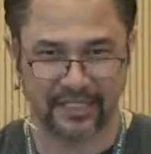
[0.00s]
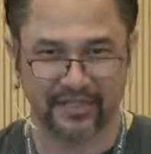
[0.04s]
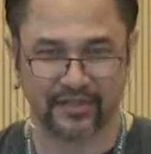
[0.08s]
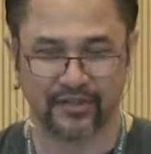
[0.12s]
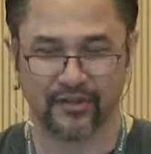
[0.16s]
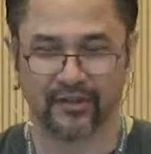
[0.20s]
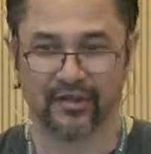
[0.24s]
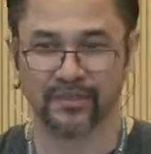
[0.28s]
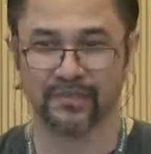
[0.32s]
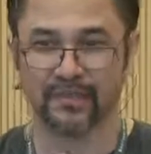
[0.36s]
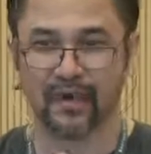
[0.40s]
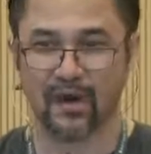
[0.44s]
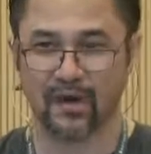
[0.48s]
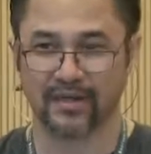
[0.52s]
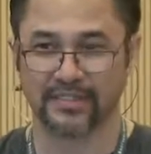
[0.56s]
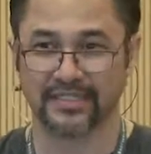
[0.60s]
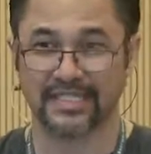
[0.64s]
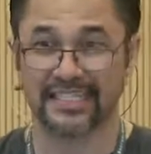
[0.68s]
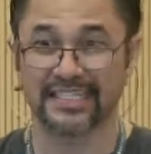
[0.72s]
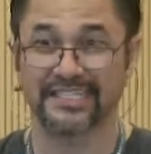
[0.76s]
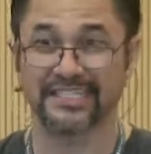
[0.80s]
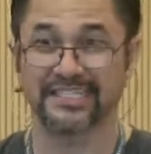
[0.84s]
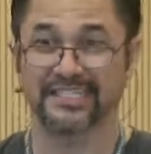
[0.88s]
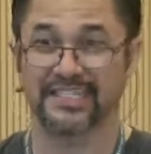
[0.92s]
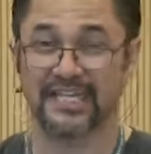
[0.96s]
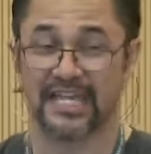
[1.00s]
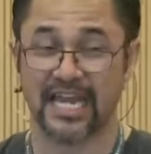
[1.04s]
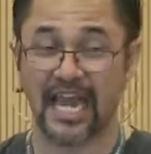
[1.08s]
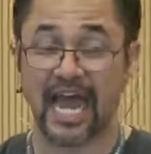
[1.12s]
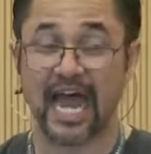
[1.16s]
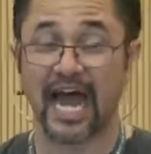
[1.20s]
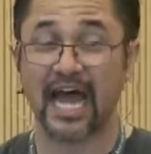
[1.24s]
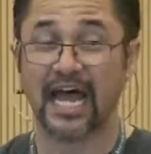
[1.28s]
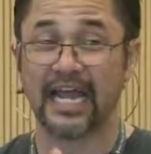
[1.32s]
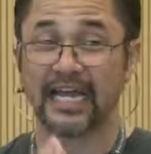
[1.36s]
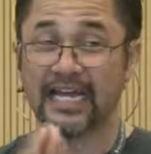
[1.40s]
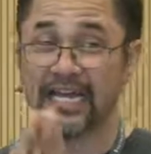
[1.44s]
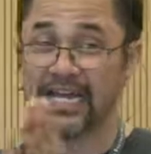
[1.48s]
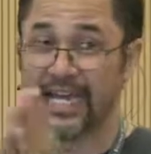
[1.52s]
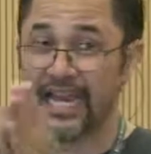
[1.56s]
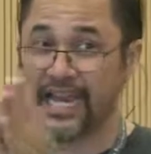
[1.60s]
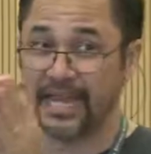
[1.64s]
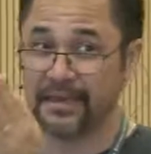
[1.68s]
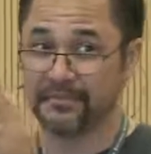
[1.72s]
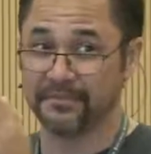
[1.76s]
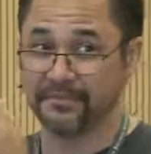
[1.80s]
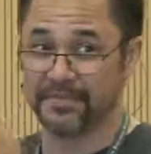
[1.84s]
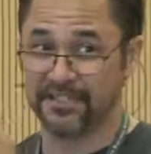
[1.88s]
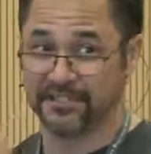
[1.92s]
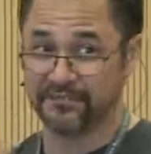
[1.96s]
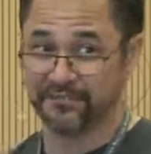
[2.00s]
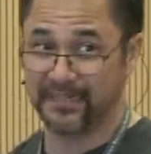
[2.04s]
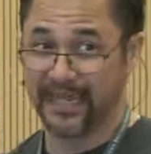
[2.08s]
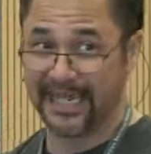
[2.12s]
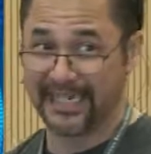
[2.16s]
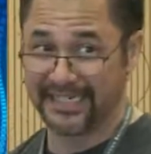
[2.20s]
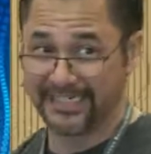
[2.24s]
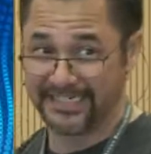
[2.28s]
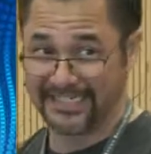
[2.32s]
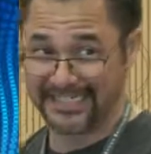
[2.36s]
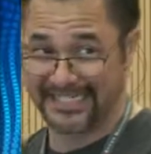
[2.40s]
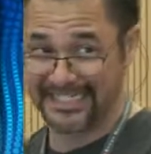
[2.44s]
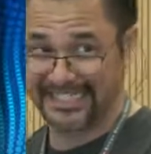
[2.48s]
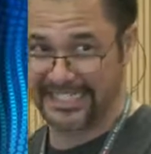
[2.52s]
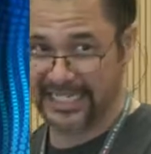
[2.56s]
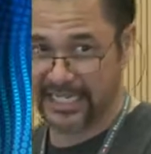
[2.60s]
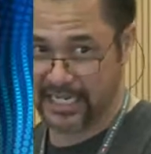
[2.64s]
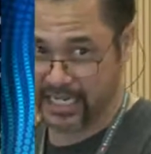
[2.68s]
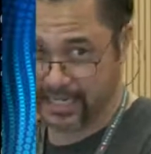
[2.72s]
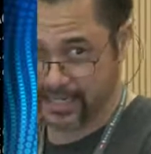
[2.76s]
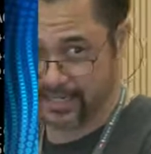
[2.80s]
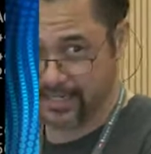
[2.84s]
that are marked as non-namespaced,